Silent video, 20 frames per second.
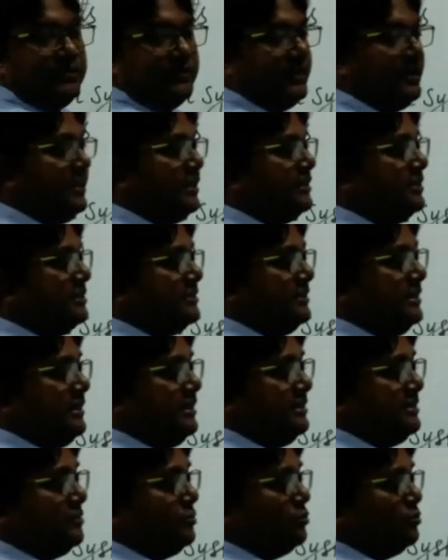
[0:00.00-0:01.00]

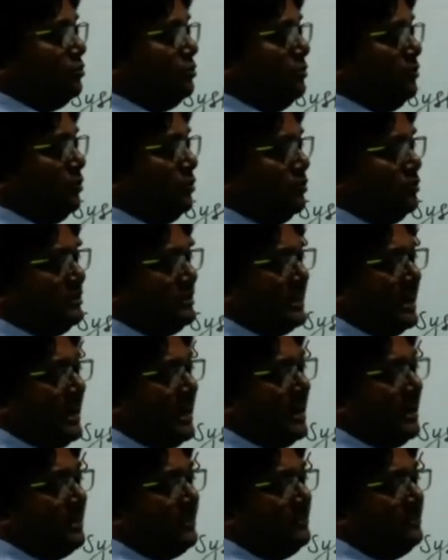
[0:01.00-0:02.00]
these two bones
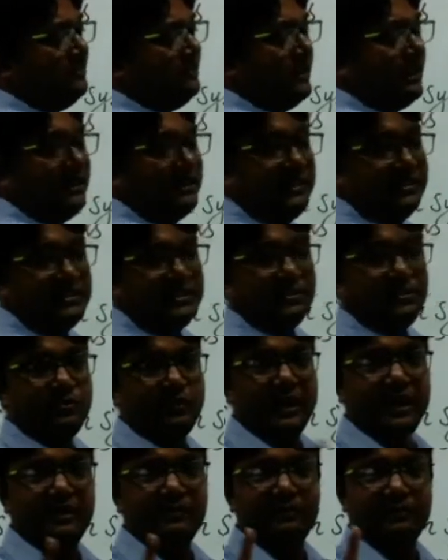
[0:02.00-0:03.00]
are, this is
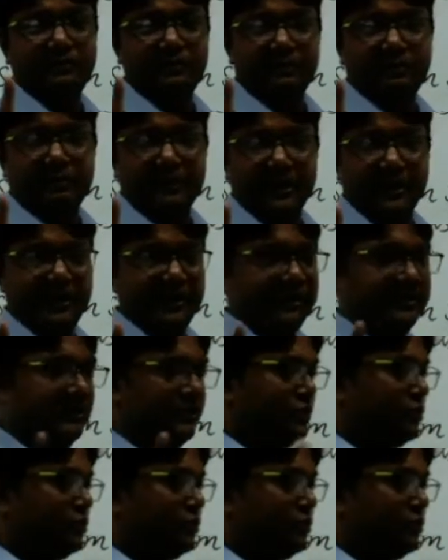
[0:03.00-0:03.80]
one pair, the